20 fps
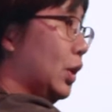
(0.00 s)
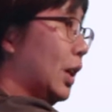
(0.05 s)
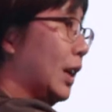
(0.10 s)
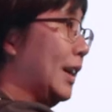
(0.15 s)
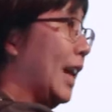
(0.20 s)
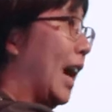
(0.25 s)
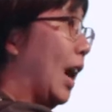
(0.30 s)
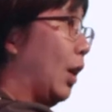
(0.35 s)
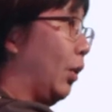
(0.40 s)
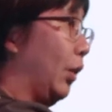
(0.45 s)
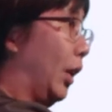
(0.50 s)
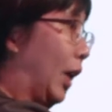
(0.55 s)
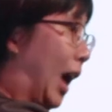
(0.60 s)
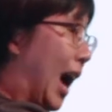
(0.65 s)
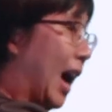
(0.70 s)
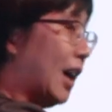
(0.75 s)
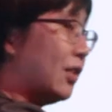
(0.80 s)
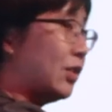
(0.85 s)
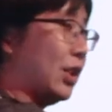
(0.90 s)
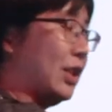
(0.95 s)
can now
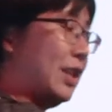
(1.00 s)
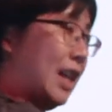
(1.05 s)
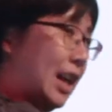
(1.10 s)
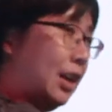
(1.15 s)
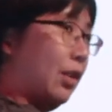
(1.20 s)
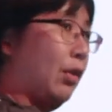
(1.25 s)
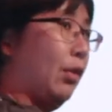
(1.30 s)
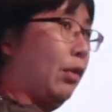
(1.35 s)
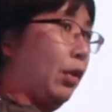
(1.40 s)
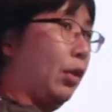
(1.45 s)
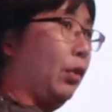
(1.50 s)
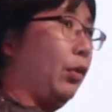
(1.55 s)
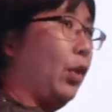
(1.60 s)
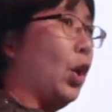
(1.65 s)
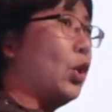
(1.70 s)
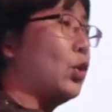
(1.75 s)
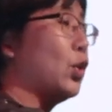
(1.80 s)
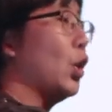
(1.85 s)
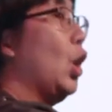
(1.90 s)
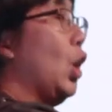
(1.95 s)
ask the data in
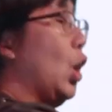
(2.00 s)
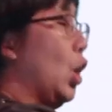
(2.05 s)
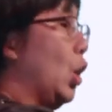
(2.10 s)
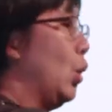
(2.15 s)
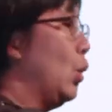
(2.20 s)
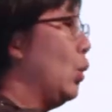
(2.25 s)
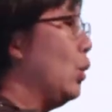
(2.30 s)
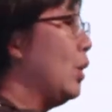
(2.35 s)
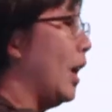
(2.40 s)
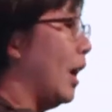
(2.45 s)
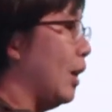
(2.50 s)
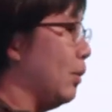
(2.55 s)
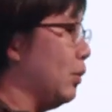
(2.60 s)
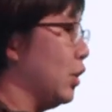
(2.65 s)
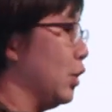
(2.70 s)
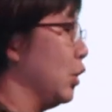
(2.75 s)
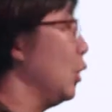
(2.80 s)
reverse, who comes